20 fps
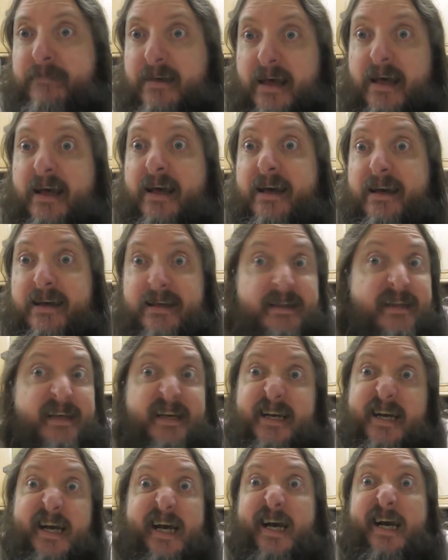
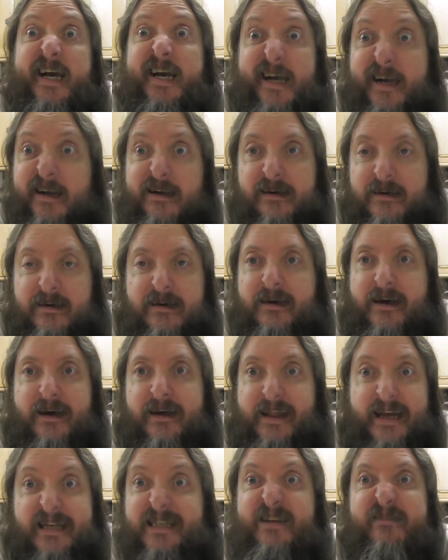
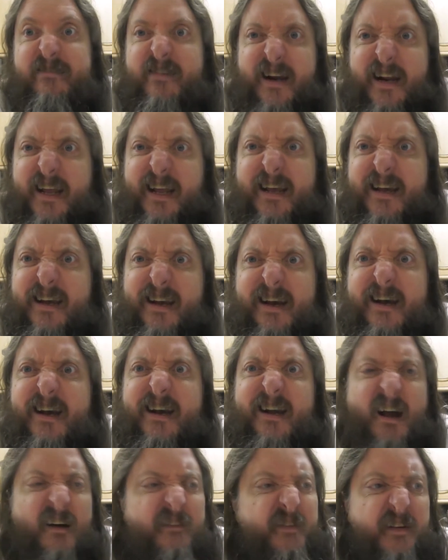that's it really.
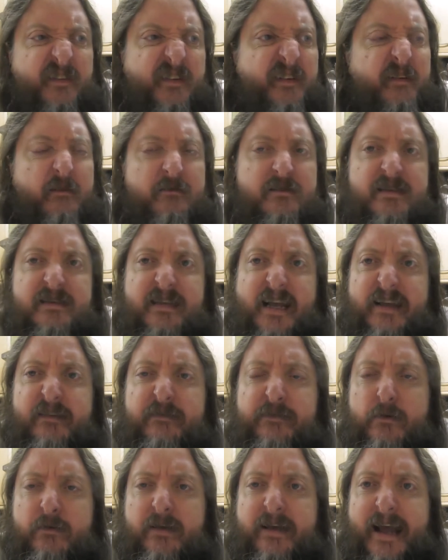Can't think of anything else to say.
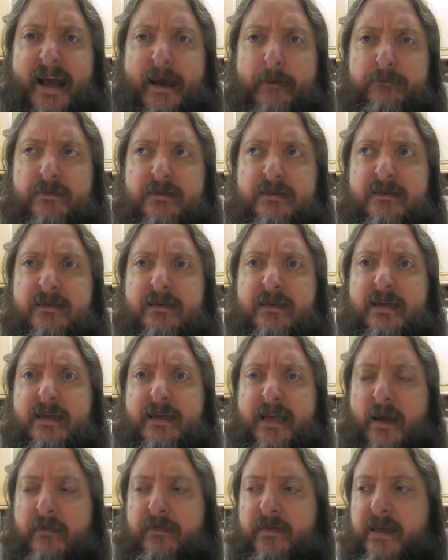Fill the gaps.
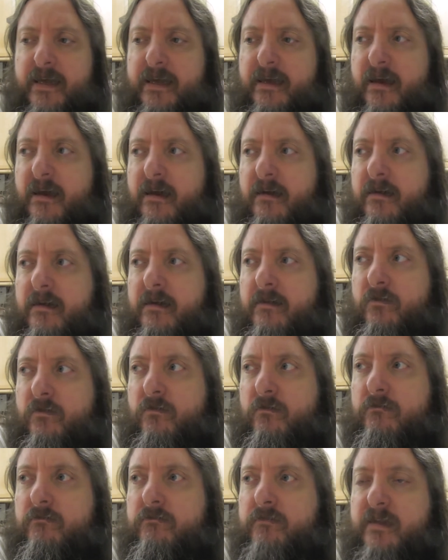Get the uh,
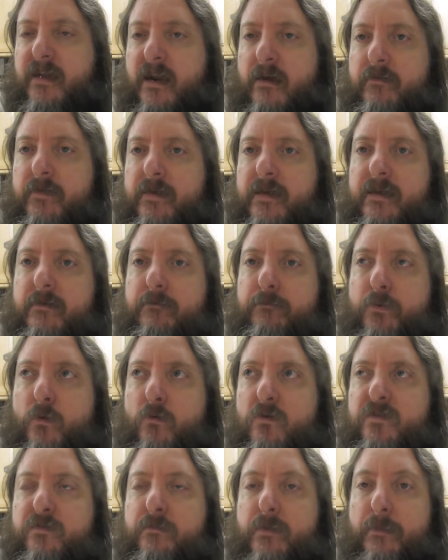you know the
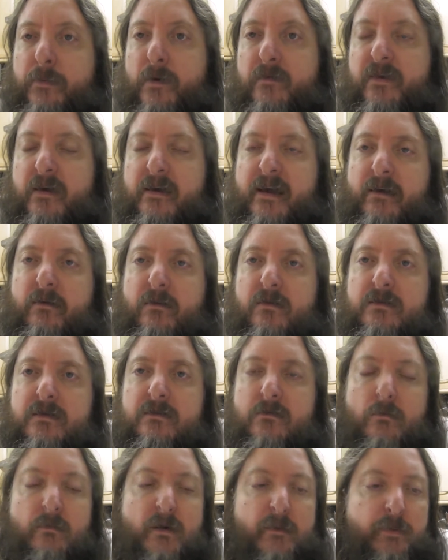books for my birthday
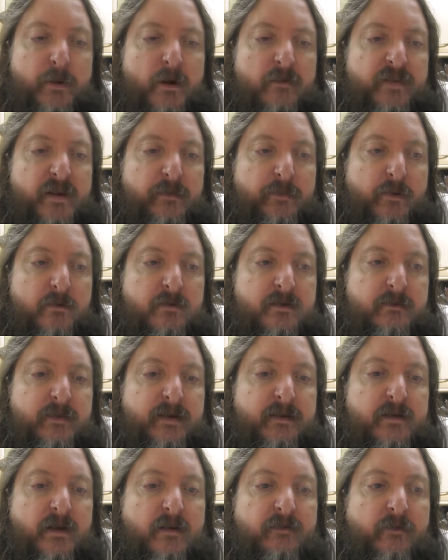because on my birthday books I
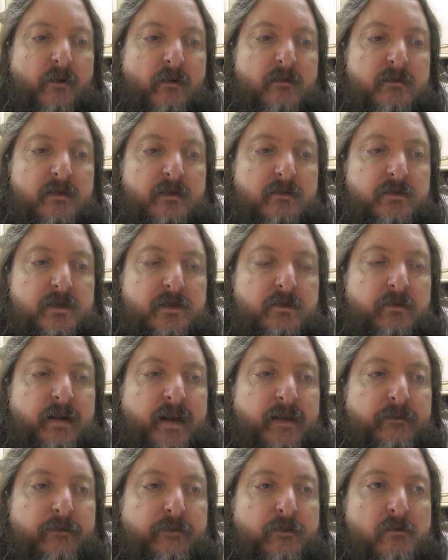mean so far I was just
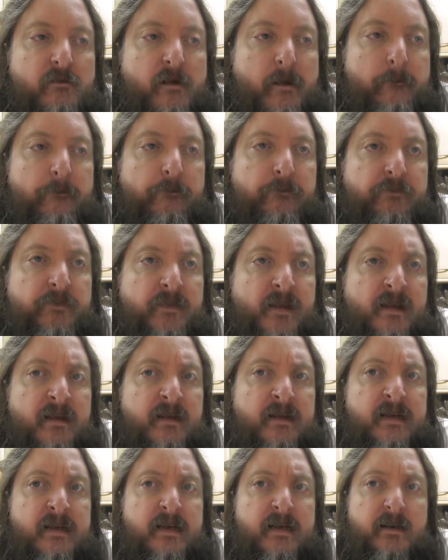doing it for um
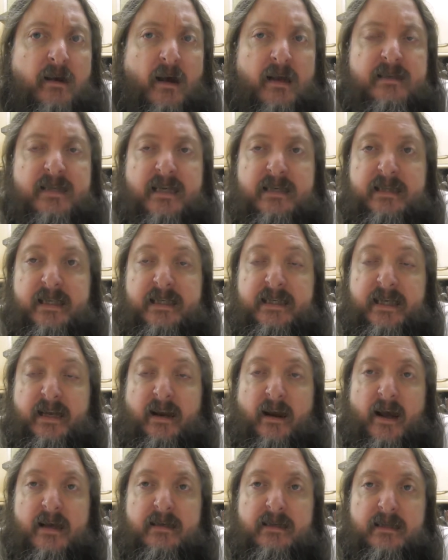
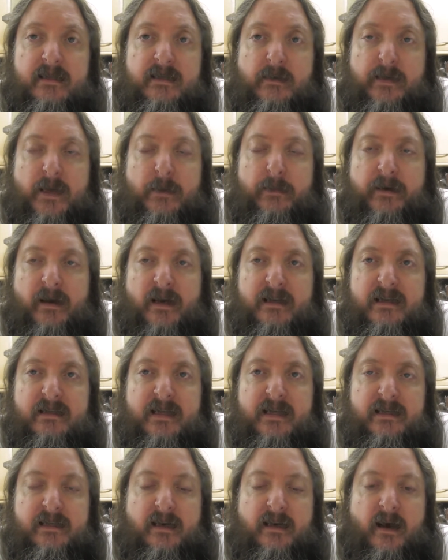1969 it's September
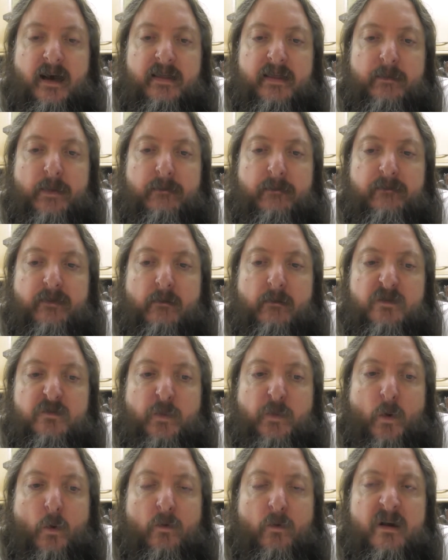1969 the month I
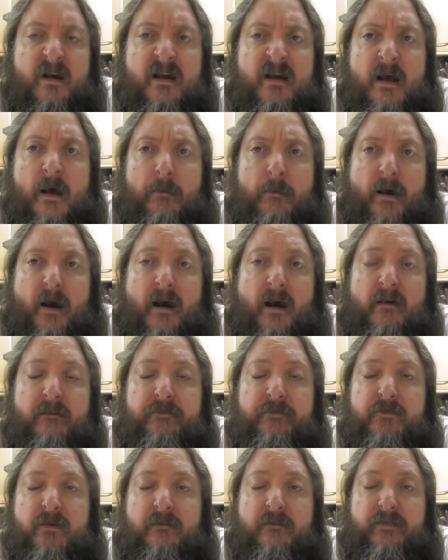was born but
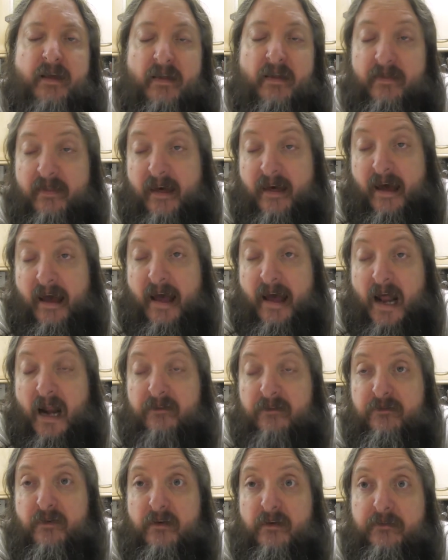after I've done that
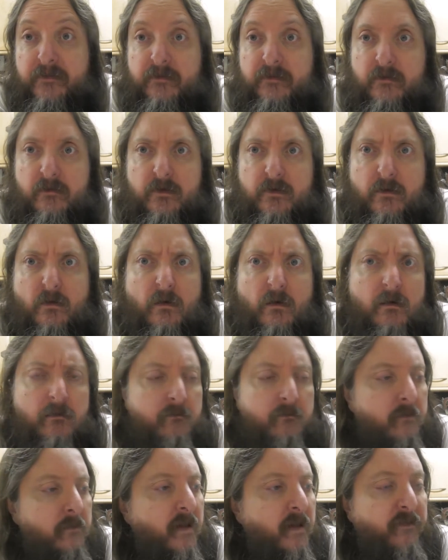if I've not
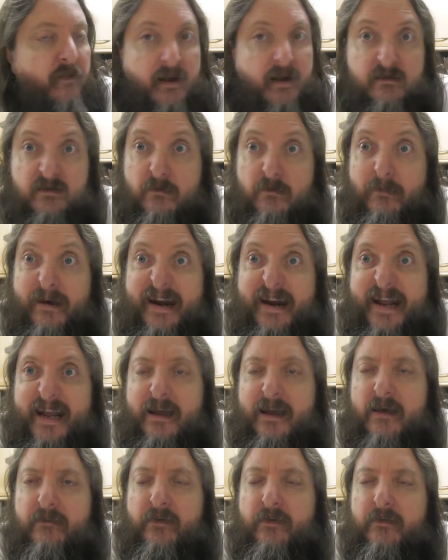if I get some
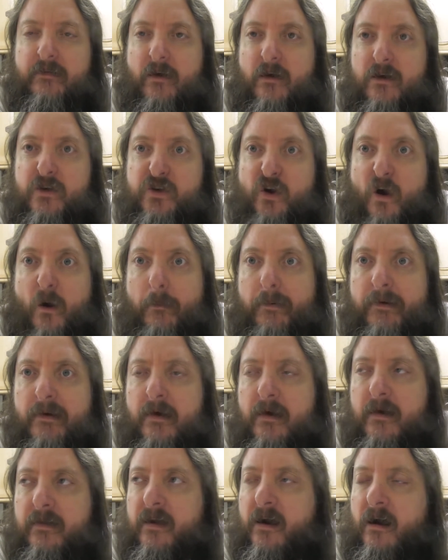money, if I've got a
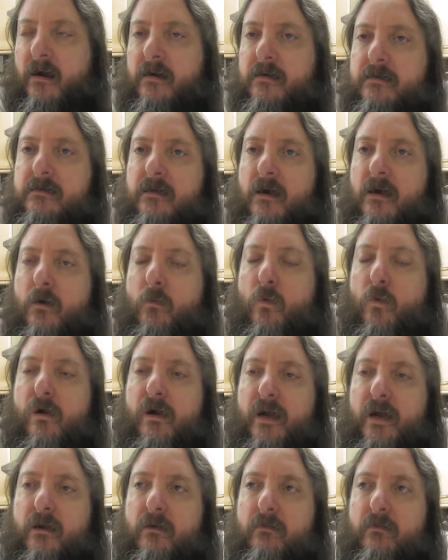job, then I'm going to start
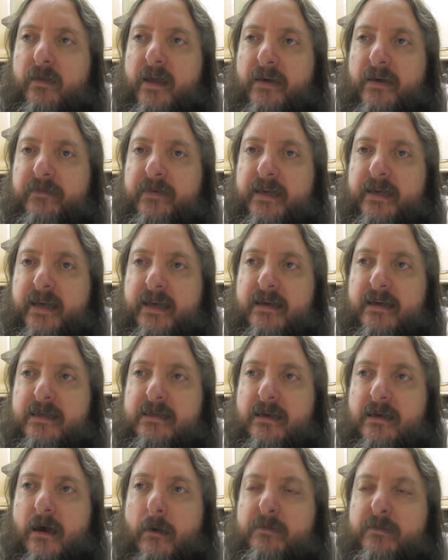working on the other
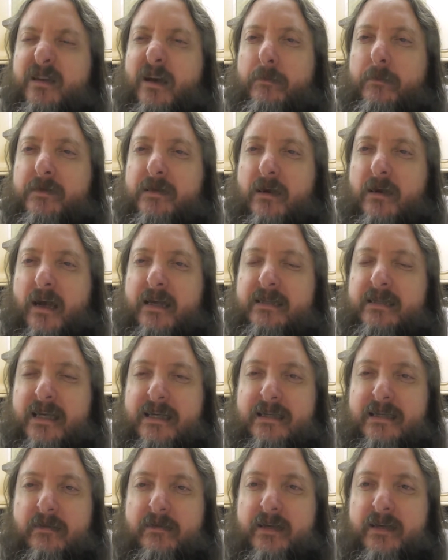years. So up to, up to
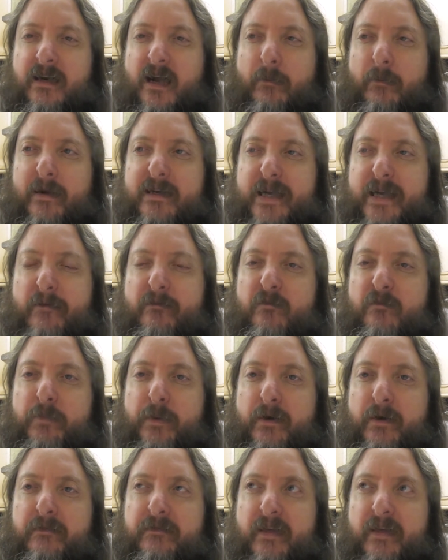1979, my 10th
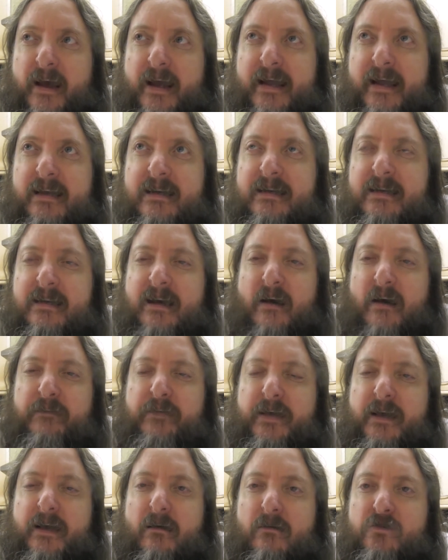birthday, I
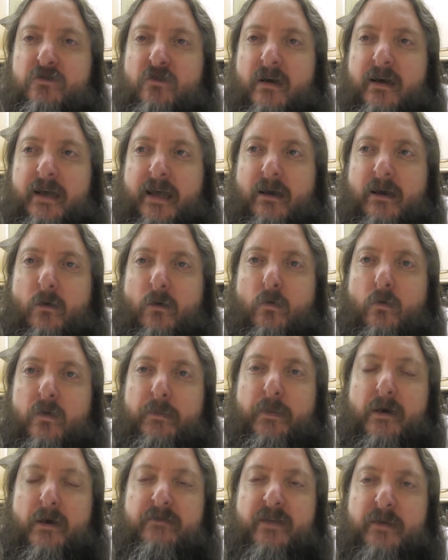think I'll try and get all
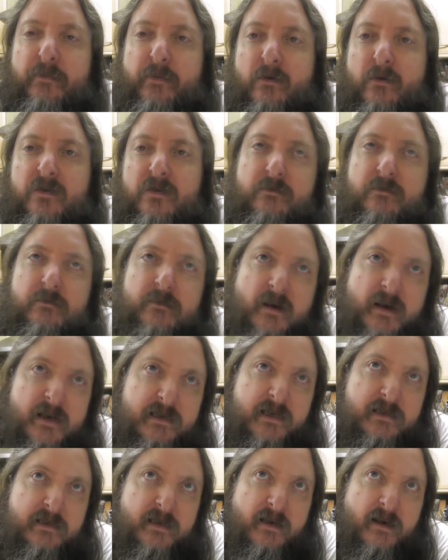the birthday books from
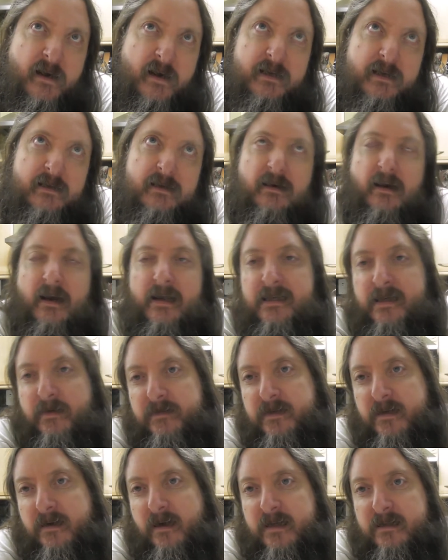1969 to
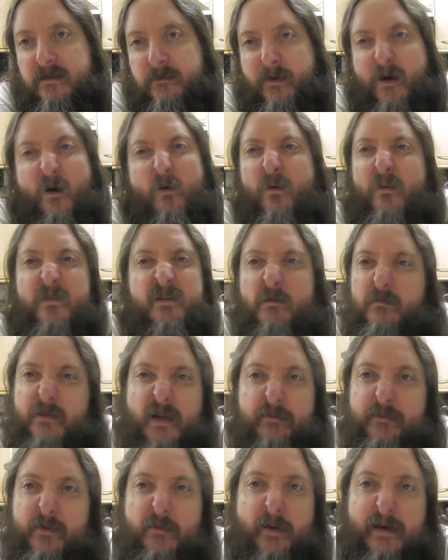1979. So the whole of
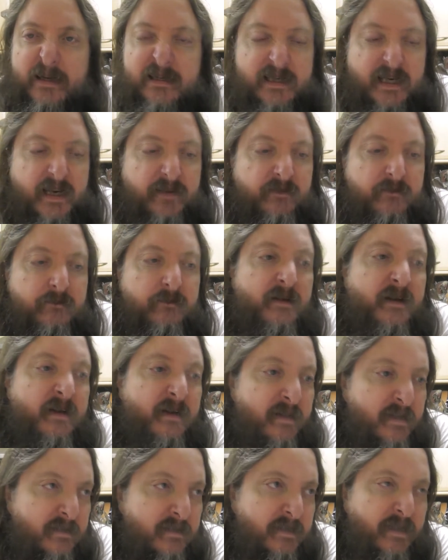September, basically, from,
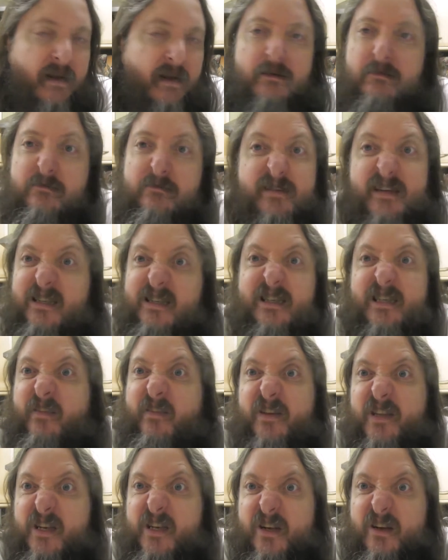you know, just
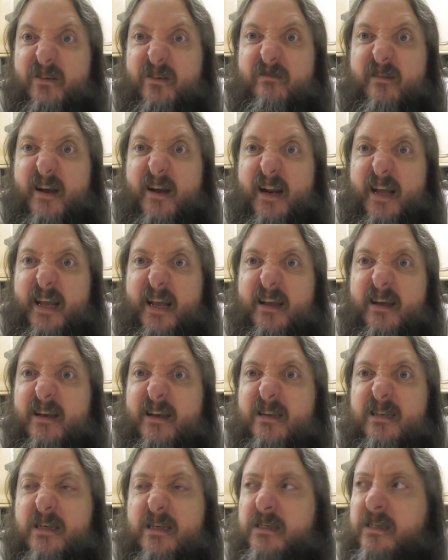something to do, really.
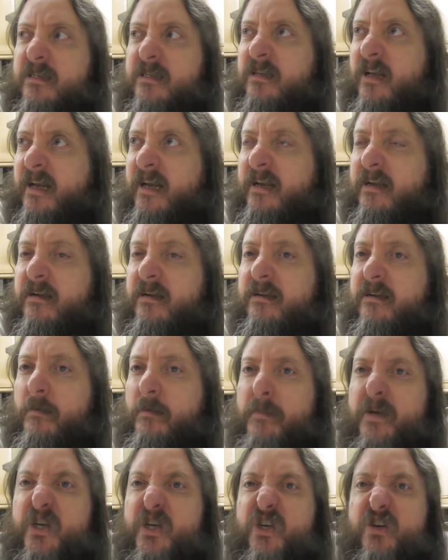Just it's like a,
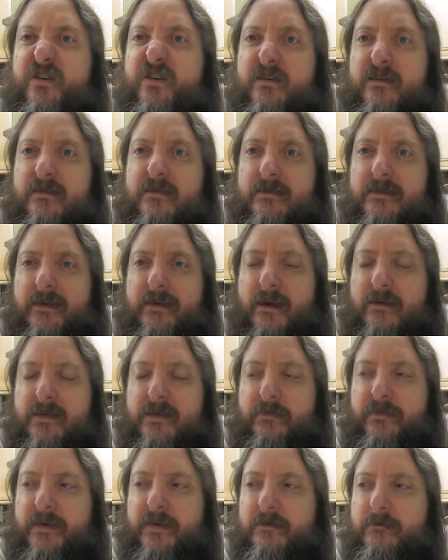a mission, you know,
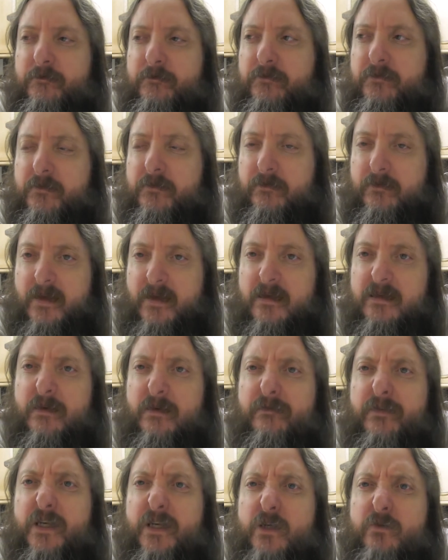something
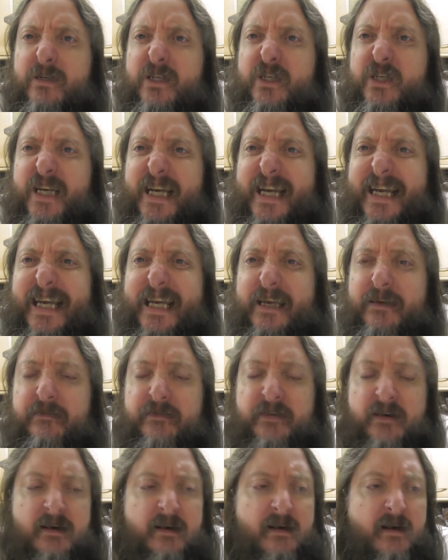something to
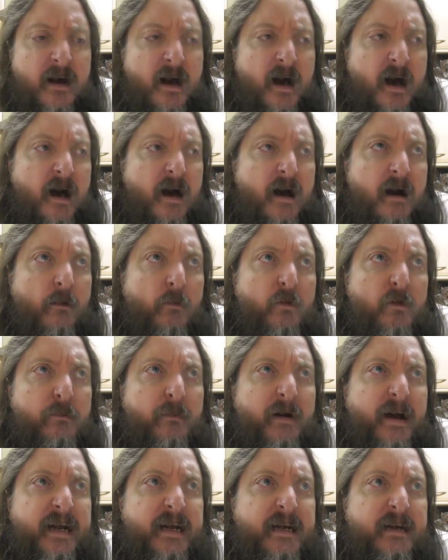achieve. Uh, I
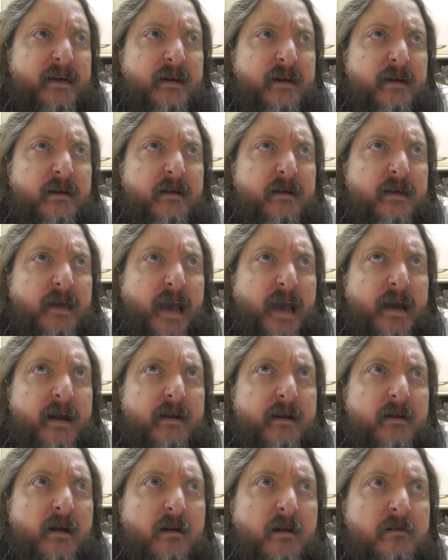wouldn't mind uh,
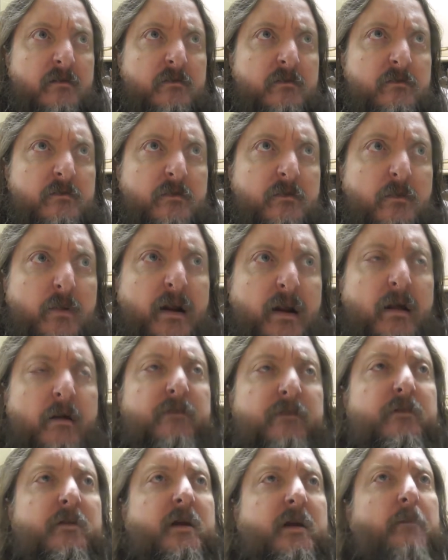getting, but
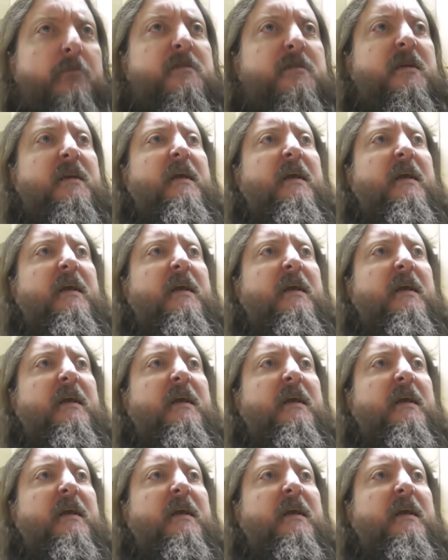if it comes to